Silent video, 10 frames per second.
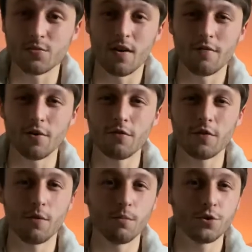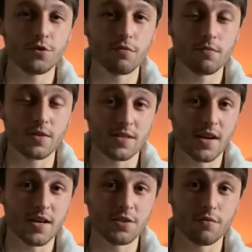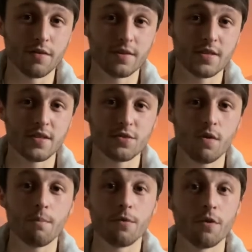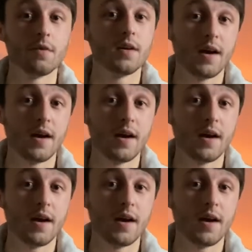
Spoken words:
where I've not got much desire to revisit this one, but